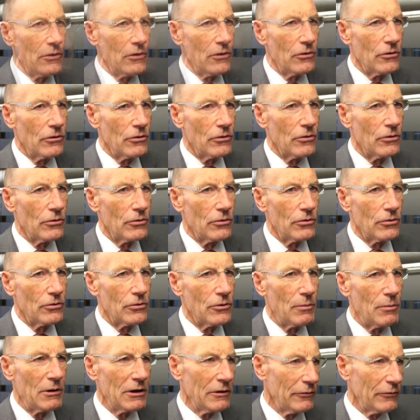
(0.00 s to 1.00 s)

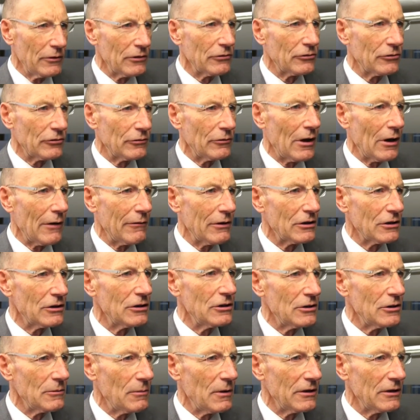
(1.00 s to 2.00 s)
The benefits of having an
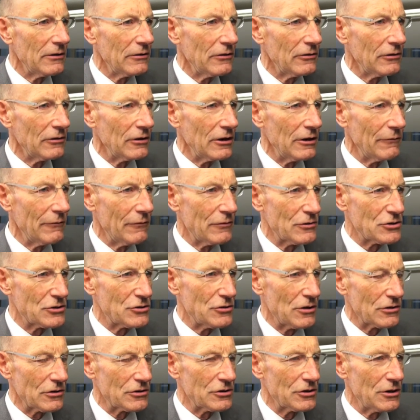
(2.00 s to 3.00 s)
independent
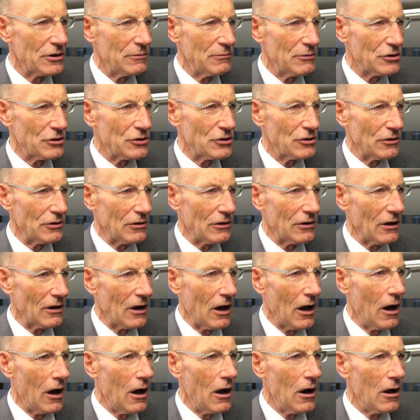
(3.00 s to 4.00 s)
infrastructure commission
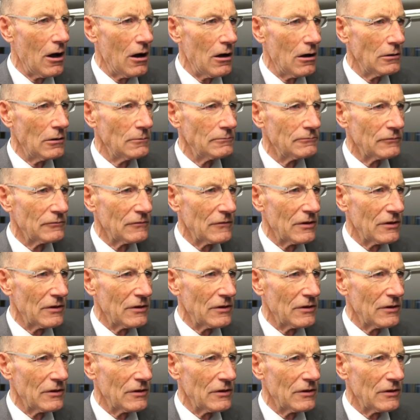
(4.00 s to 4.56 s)
are